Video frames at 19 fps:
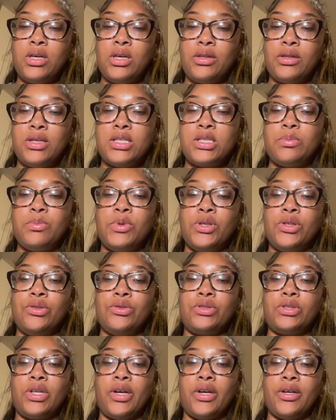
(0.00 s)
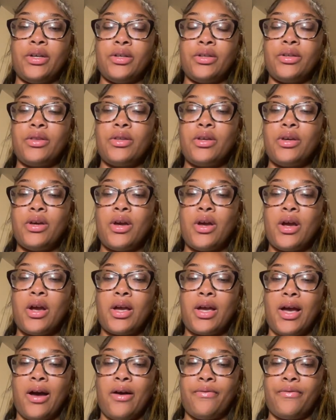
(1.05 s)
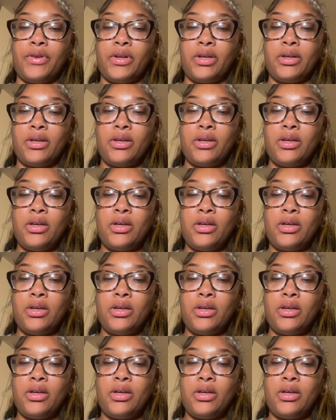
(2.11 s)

This builds their confidence.